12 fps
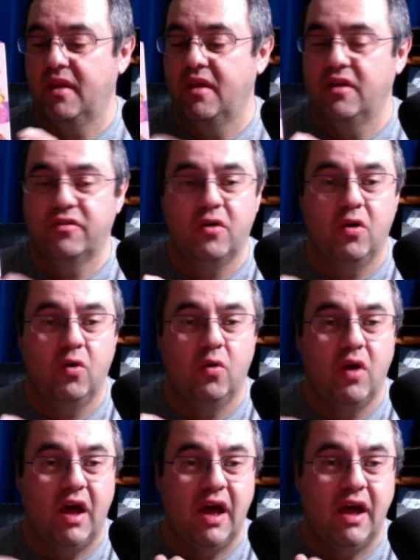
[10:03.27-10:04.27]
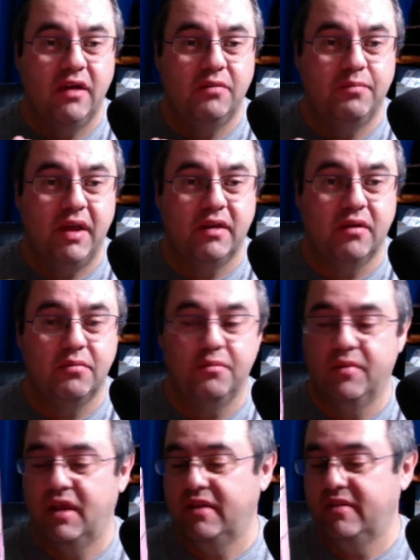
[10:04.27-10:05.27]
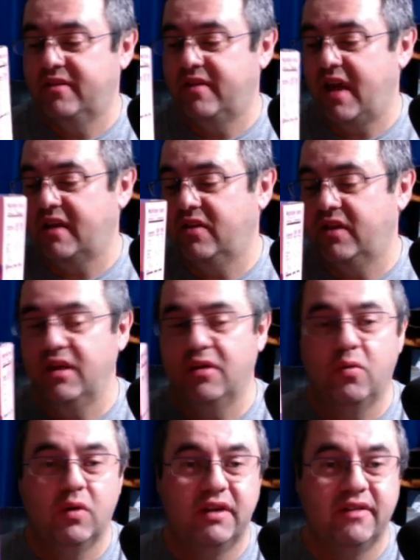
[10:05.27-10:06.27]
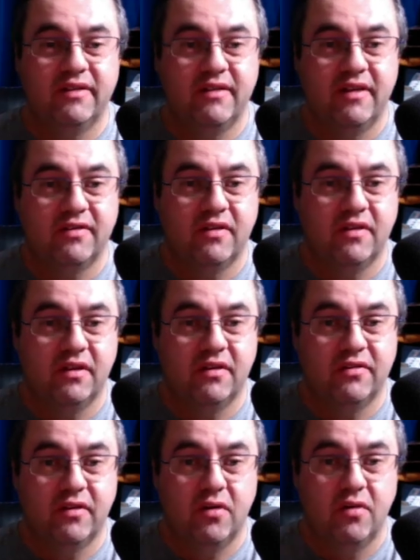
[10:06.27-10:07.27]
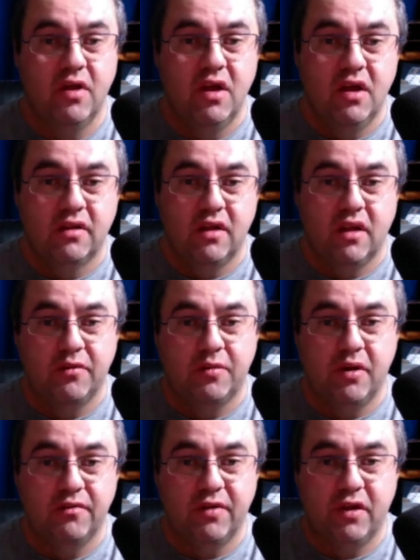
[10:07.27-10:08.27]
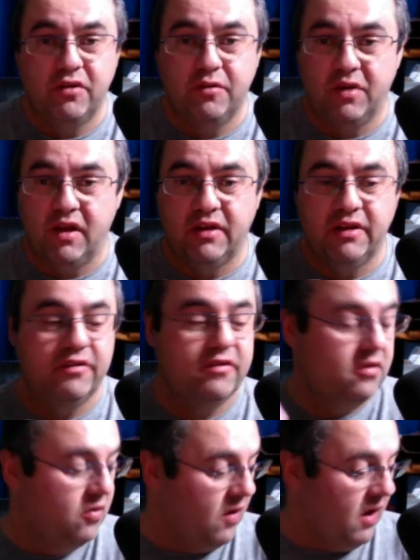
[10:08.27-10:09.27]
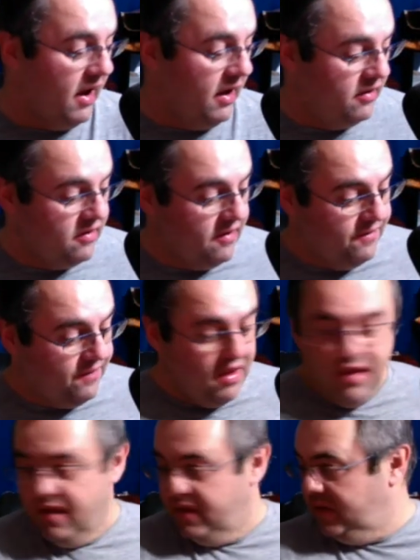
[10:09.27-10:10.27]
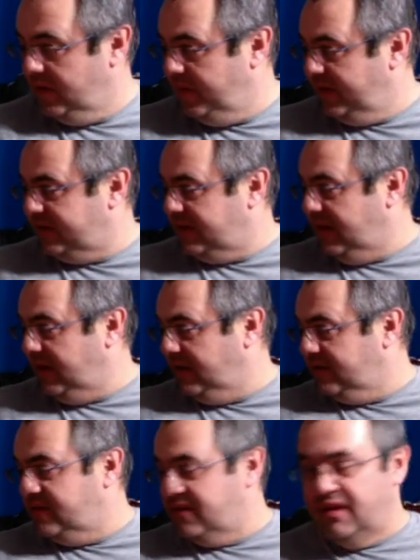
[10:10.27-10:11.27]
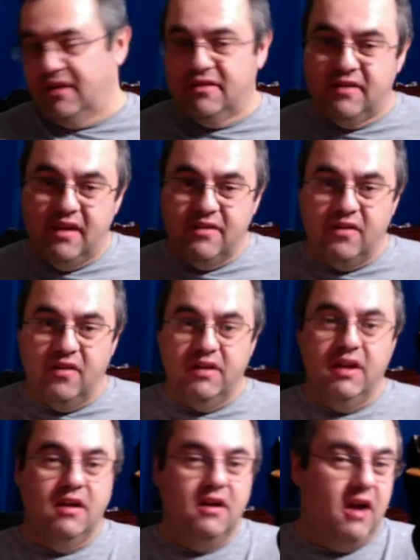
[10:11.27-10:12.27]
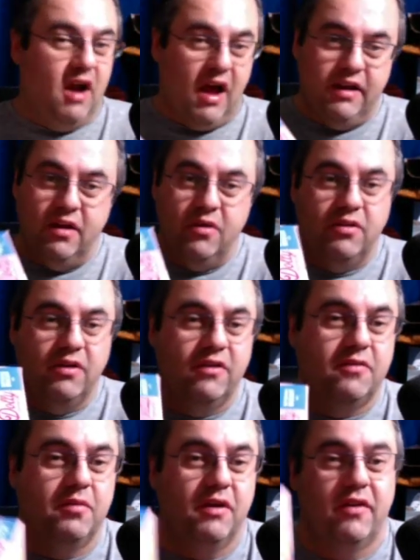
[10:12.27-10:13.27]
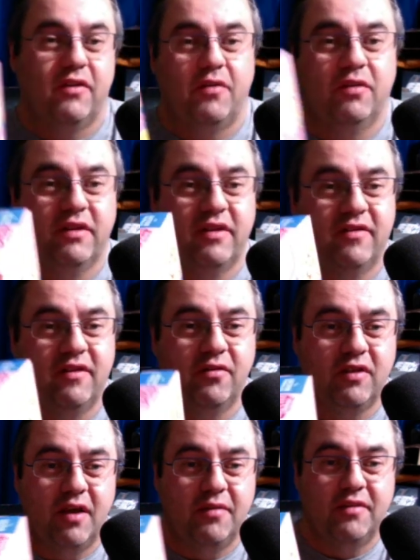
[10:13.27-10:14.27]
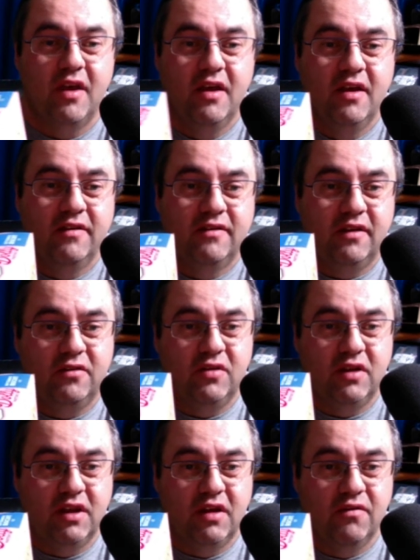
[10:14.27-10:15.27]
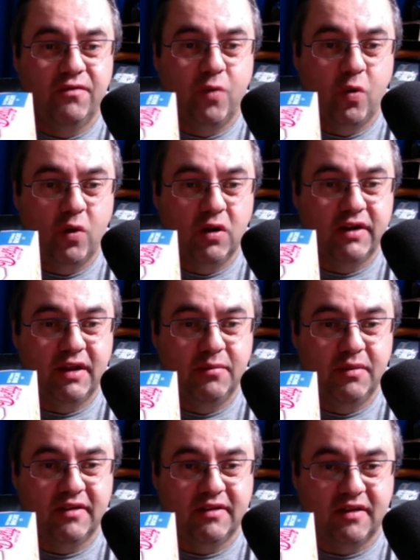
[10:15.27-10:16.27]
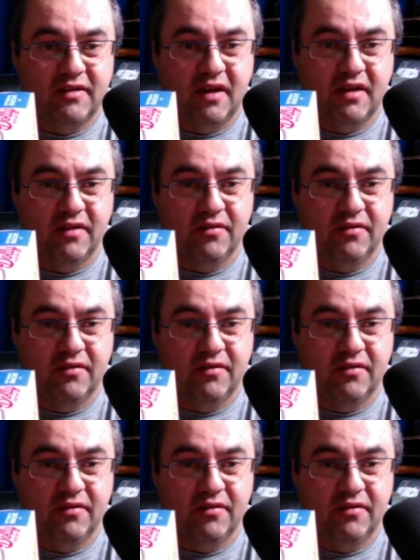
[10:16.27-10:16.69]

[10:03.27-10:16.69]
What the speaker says: So I bake them exactly what it says on there. So Dolly's Parton Fudgy Brownies, great. The biscuits, it says on here, I know this because I've looked several times, it says you can get 14 biscuits out of them.